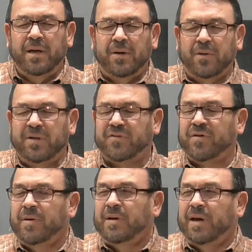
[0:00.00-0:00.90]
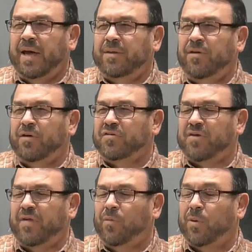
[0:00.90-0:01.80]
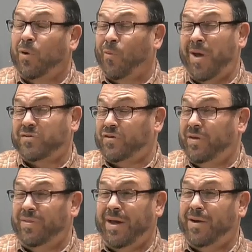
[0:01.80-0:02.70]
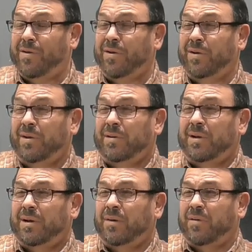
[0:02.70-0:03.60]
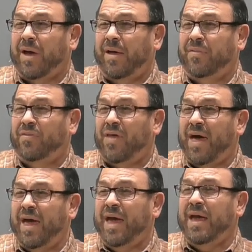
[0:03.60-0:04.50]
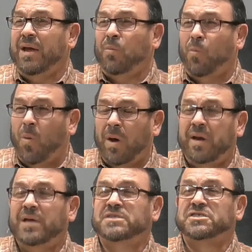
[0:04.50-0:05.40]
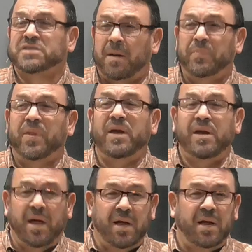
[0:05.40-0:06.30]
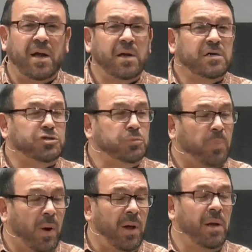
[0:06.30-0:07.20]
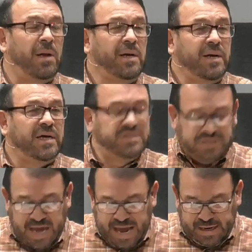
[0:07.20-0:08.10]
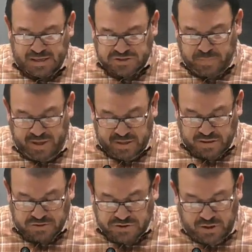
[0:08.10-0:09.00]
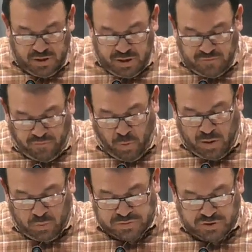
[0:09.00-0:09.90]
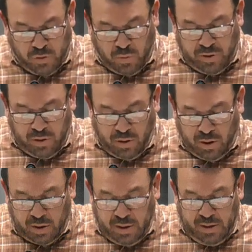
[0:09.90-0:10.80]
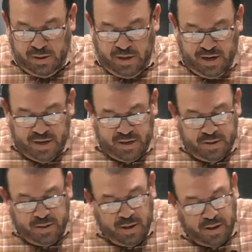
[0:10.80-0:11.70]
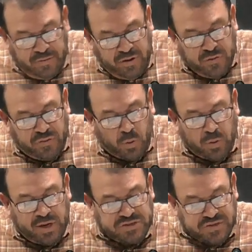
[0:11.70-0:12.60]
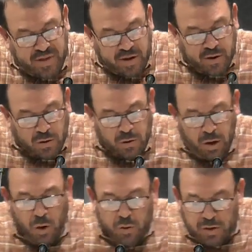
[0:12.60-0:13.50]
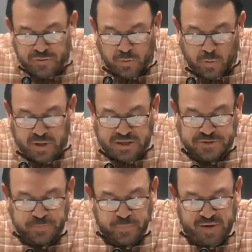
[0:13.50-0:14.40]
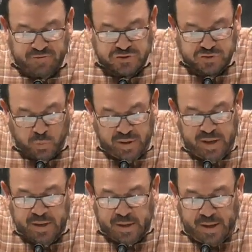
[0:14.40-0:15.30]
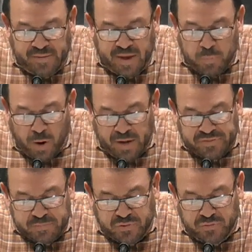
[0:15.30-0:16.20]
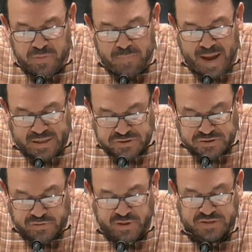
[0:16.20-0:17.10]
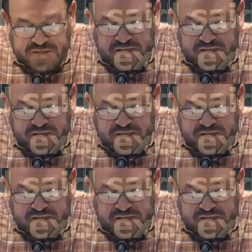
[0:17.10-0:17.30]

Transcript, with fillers: know, it's it, you could say the word arrested there, Okay, they wanted something done to Paul and Silas because of what was going on. And uh, the authorities there are local authorities, verse 20, and they brought them to the magistrates and